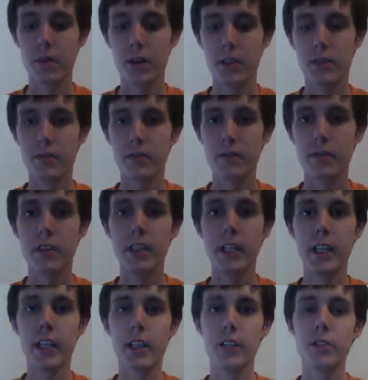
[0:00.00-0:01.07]
part of
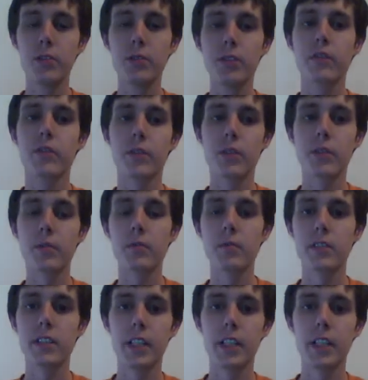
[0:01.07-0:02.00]
the newly formed